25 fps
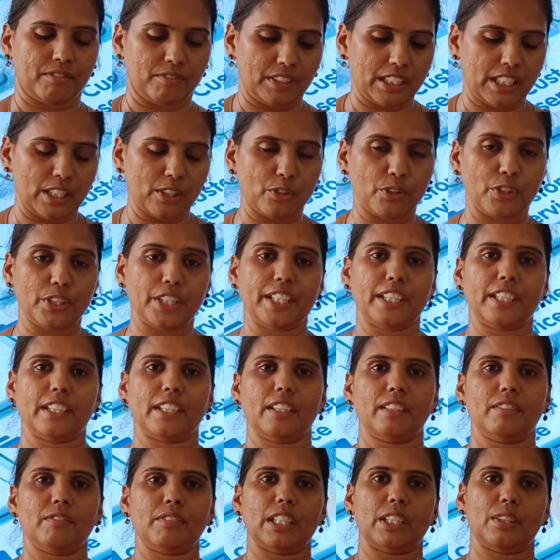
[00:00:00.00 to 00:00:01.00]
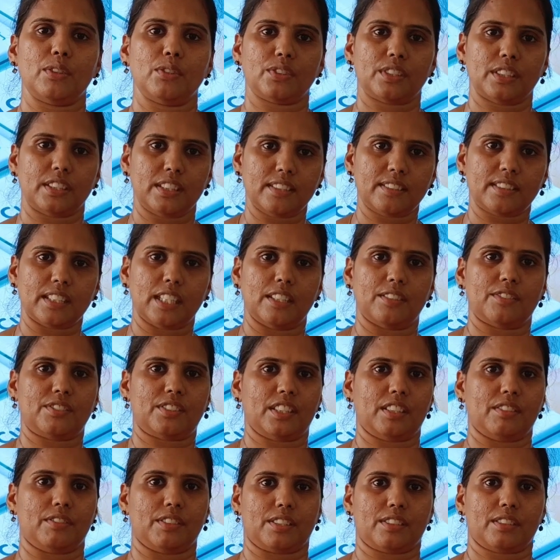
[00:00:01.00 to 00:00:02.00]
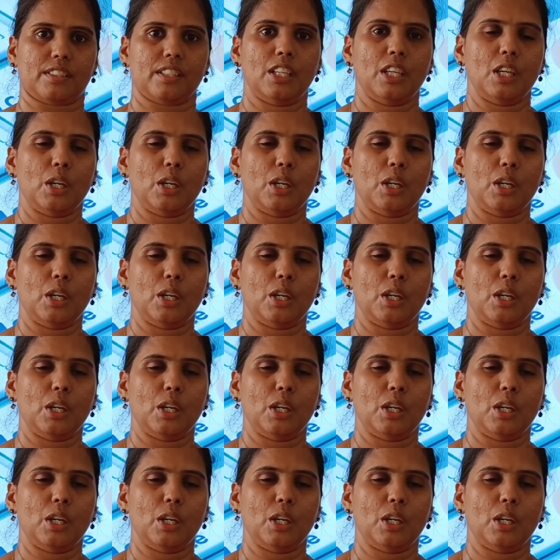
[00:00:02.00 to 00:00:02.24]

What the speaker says: We are going and we are using the self-service.